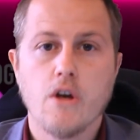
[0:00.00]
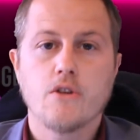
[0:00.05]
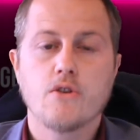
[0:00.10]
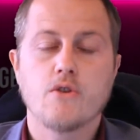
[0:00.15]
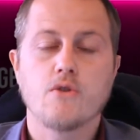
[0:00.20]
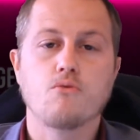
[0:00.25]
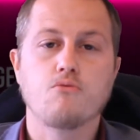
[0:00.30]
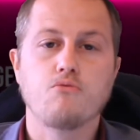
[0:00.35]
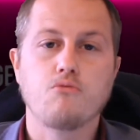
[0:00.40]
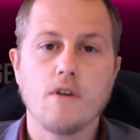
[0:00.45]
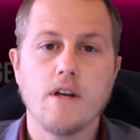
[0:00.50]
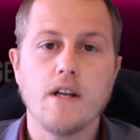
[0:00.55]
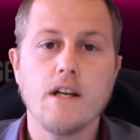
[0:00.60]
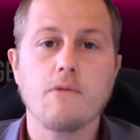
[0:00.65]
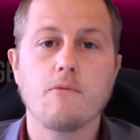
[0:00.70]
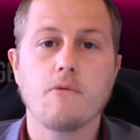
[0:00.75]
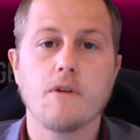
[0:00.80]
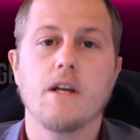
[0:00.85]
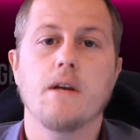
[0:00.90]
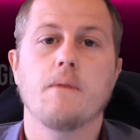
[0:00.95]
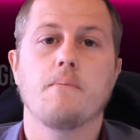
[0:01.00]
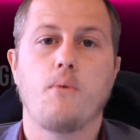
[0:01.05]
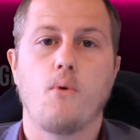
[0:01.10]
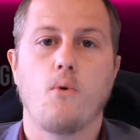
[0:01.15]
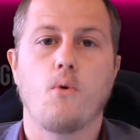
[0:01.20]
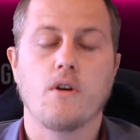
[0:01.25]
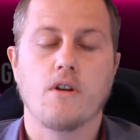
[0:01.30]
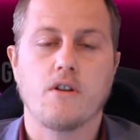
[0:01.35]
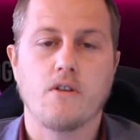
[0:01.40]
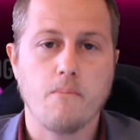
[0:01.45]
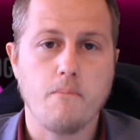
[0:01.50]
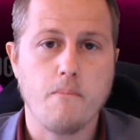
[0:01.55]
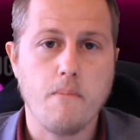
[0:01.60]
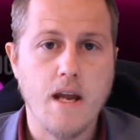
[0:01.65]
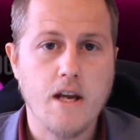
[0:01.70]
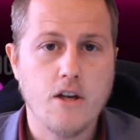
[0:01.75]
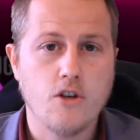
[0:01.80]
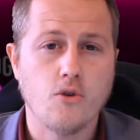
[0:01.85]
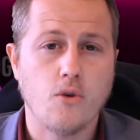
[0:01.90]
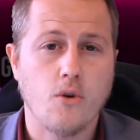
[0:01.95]
So it's really, really important to
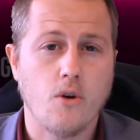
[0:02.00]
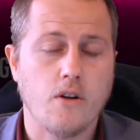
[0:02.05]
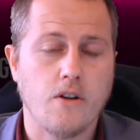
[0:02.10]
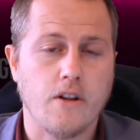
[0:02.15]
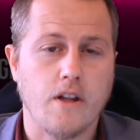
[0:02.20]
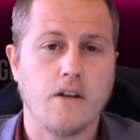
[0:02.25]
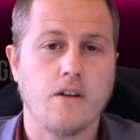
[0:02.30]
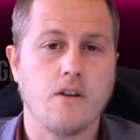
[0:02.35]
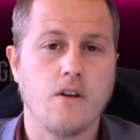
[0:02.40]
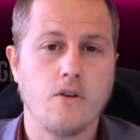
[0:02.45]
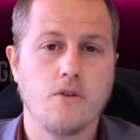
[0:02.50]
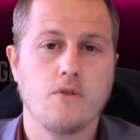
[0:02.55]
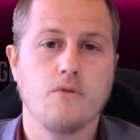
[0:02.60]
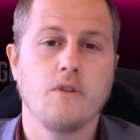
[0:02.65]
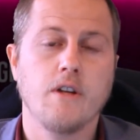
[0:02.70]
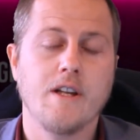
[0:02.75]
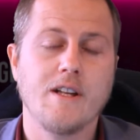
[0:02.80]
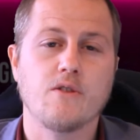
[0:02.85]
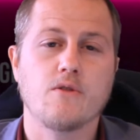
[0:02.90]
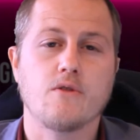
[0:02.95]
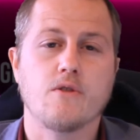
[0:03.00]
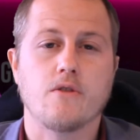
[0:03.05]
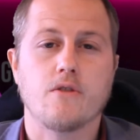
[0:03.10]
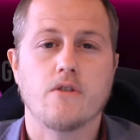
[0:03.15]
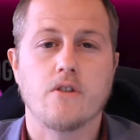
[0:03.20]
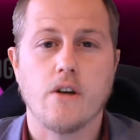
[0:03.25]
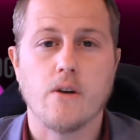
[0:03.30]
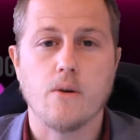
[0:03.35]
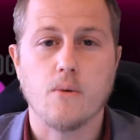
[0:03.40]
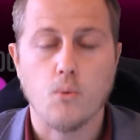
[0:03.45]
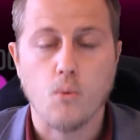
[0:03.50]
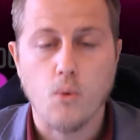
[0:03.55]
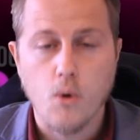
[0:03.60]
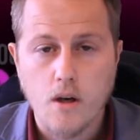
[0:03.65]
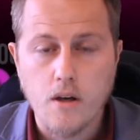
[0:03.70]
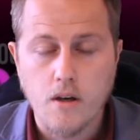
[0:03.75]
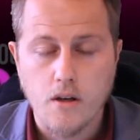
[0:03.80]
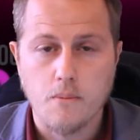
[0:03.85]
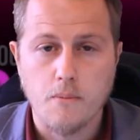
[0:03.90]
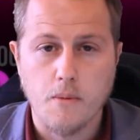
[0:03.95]
make sure that not only does your site
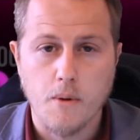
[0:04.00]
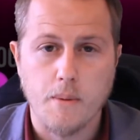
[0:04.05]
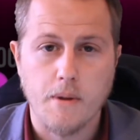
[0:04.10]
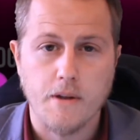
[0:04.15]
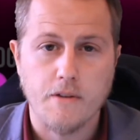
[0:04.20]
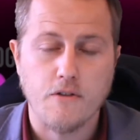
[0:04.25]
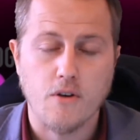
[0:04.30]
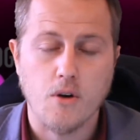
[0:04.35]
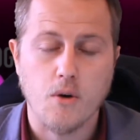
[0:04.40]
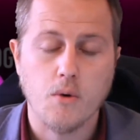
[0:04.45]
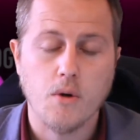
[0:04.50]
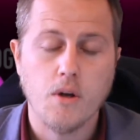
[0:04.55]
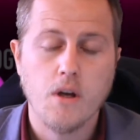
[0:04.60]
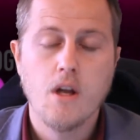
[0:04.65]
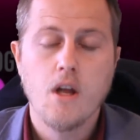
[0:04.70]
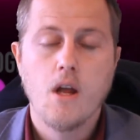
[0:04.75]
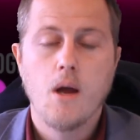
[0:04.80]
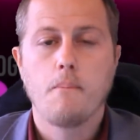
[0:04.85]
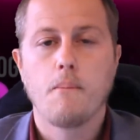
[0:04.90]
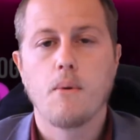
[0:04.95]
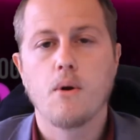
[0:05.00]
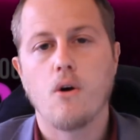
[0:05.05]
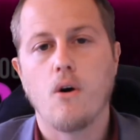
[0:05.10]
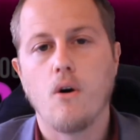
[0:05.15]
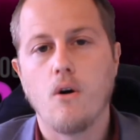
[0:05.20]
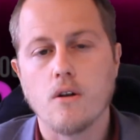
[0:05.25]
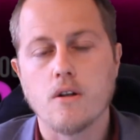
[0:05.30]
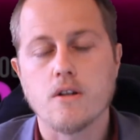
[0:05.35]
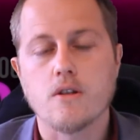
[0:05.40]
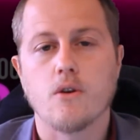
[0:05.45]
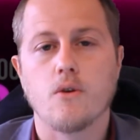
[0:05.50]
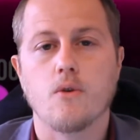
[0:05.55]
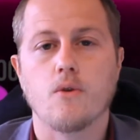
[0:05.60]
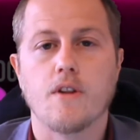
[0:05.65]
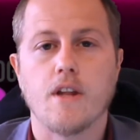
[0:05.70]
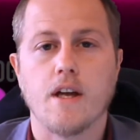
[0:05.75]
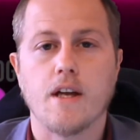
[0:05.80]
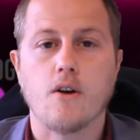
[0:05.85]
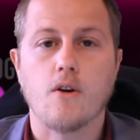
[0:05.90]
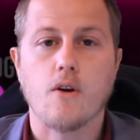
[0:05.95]
work on a mobile phone, but also
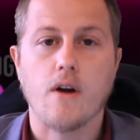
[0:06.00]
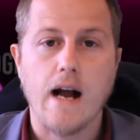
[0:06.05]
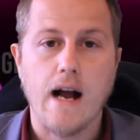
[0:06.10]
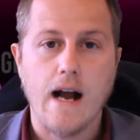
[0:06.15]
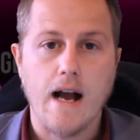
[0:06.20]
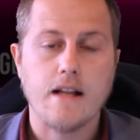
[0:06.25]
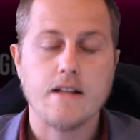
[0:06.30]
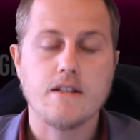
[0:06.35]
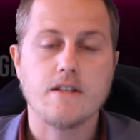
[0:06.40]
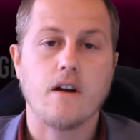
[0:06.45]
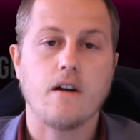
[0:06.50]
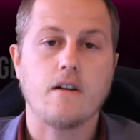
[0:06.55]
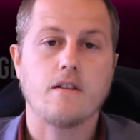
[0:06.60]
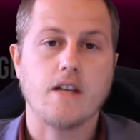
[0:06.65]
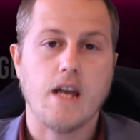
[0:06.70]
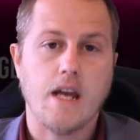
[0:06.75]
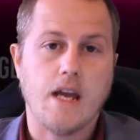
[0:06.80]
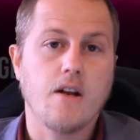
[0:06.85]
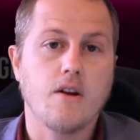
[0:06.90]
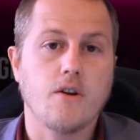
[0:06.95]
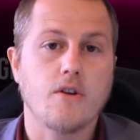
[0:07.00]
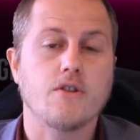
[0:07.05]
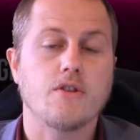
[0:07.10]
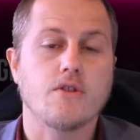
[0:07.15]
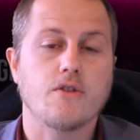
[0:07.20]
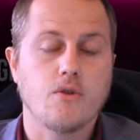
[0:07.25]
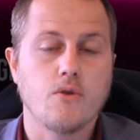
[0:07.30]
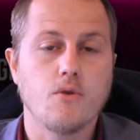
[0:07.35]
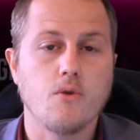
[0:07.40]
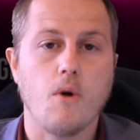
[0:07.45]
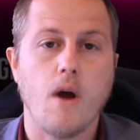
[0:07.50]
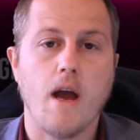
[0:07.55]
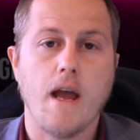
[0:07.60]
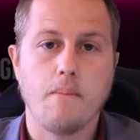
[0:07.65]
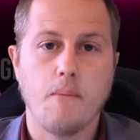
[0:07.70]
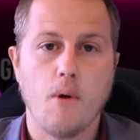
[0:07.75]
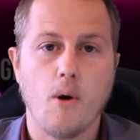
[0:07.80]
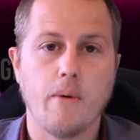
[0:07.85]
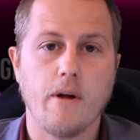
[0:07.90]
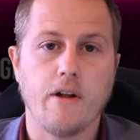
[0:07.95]
that your ads are tailored to a
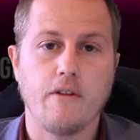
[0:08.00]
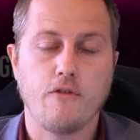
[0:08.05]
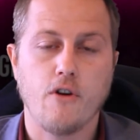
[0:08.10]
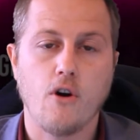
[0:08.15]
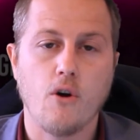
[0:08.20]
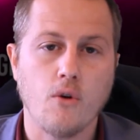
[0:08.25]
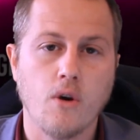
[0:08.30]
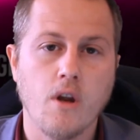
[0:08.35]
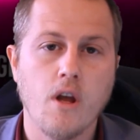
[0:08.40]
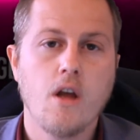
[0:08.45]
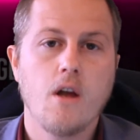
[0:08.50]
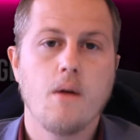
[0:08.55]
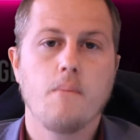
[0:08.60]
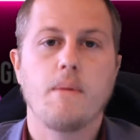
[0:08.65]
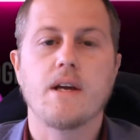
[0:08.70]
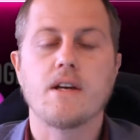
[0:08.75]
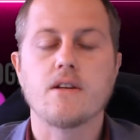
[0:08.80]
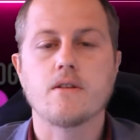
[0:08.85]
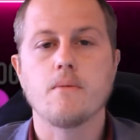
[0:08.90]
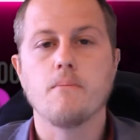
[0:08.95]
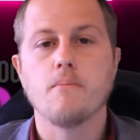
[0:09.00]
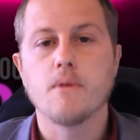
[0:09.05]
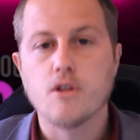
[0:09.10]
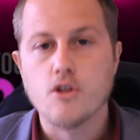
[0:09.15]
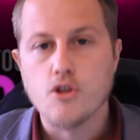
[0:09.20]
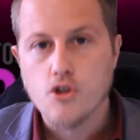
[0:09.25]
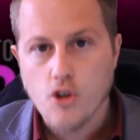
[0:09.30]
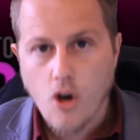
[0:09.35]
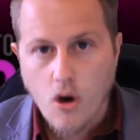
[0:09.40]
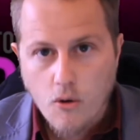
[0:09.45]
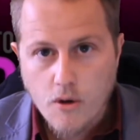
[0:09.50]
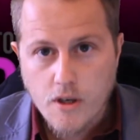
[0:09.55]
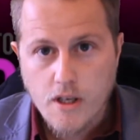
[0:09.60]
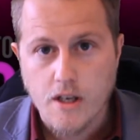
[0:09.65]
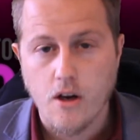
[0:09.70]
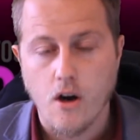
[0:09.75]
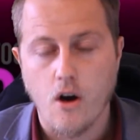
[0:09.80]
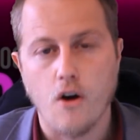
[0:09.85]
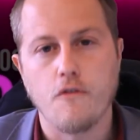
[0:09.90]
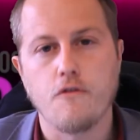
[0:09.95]
mobile phone, because the majority
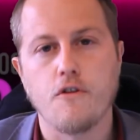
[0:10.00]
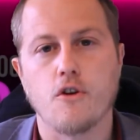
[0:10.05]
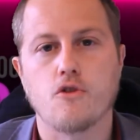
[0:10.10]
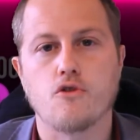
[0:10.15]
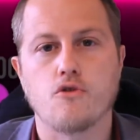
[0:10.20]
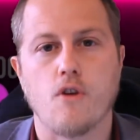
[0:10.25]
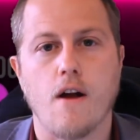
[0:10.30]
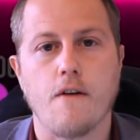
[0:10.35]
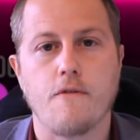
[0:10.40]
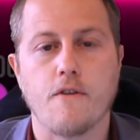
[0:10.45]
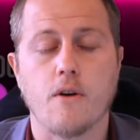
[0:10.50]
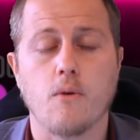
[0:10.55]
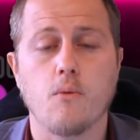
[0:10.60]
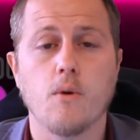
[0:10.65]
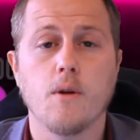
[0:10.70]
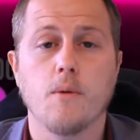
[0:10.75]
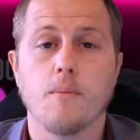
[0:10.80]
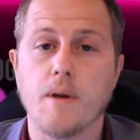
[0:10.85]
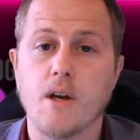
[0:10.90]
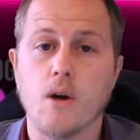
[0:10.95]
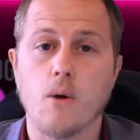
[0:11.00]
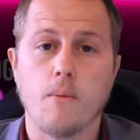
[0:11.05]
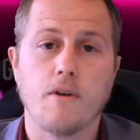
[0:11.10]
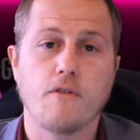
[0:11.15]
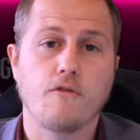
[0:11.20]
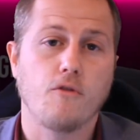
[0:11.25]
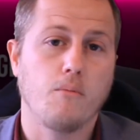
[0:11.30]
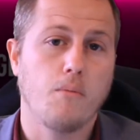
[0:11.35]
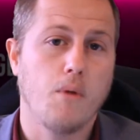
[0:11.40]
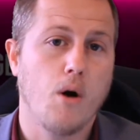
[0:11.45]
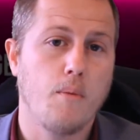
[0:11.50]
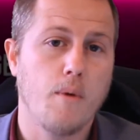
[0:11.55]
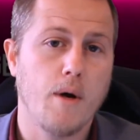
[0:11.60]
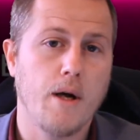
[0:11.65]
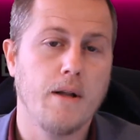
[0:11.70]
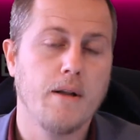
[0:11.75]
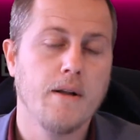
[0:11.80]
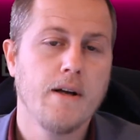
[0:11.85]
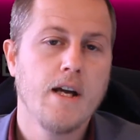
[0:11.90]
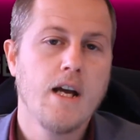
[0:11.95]
of your traffic will be coming from
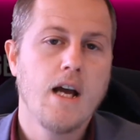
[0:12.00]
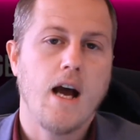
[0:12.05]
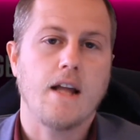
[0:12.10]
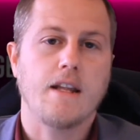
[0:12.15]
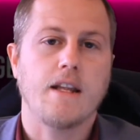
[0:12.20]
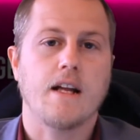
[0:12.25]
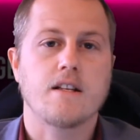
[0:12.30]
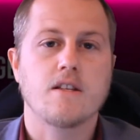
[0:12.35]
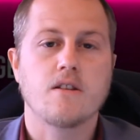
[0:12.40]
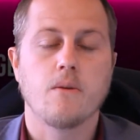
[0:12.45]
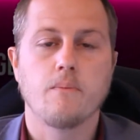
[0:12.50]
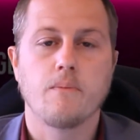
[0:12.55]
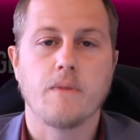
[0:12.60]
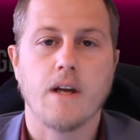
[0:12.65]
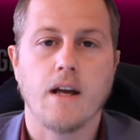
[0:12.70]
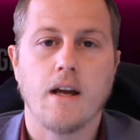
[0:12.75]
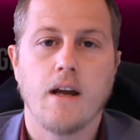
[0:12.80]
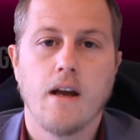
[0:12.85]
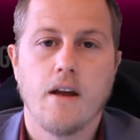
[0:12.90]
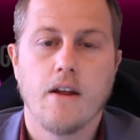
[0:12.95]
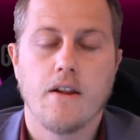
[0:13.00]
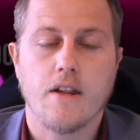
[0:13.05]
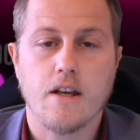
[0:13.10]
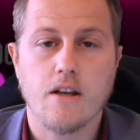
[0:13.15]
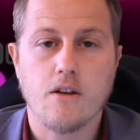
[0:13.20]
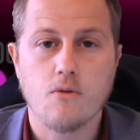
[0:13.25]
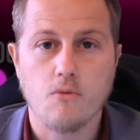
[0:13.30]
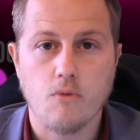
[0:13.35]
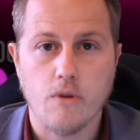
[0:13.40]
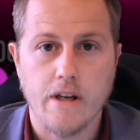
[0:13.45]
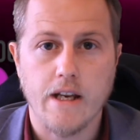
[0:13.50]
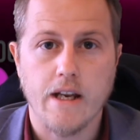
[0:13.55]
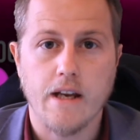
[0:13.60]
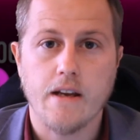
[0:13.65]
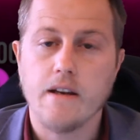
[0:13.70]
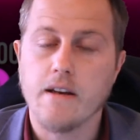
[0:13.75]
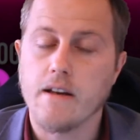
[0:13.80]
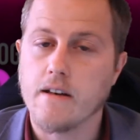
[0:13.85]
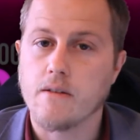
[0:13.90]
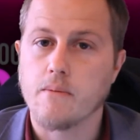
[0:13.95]
mobile, and that's something that you really
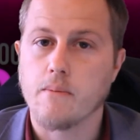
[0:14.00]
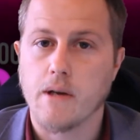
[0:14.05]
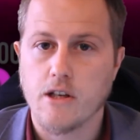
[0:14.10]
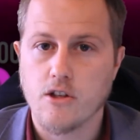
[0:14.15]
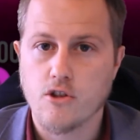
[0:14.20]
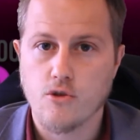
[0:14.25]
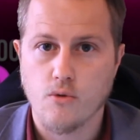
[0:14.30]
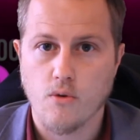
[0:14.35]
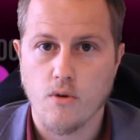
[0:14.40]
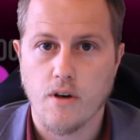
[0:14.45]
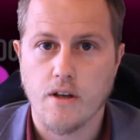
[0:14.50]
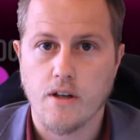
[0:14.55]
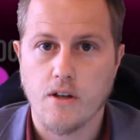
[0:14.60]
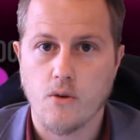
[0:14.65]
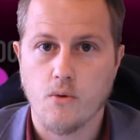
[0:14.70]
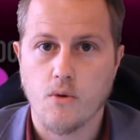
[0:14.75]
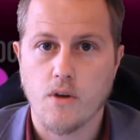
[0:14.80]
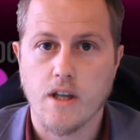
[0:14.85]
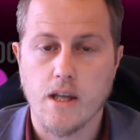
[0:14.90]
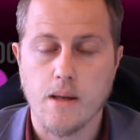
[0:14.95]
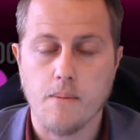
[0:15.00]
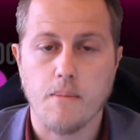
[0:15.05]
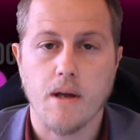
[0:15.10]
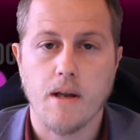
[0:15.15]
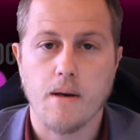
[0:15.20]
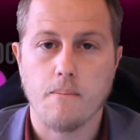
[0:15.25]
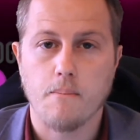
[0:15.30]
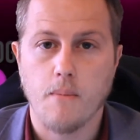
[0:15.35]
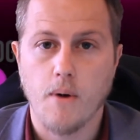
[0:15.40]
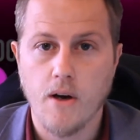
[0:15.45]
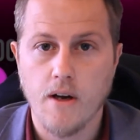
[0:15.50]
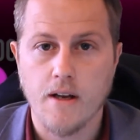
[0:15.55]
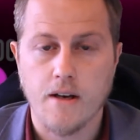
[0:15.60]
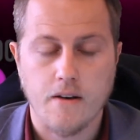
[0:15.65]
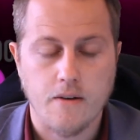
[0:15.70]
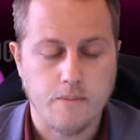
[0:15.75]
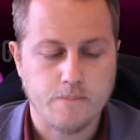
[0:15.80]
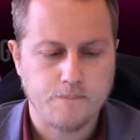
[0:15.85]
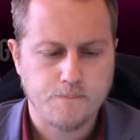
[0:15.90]
need to make sure you keep in mind.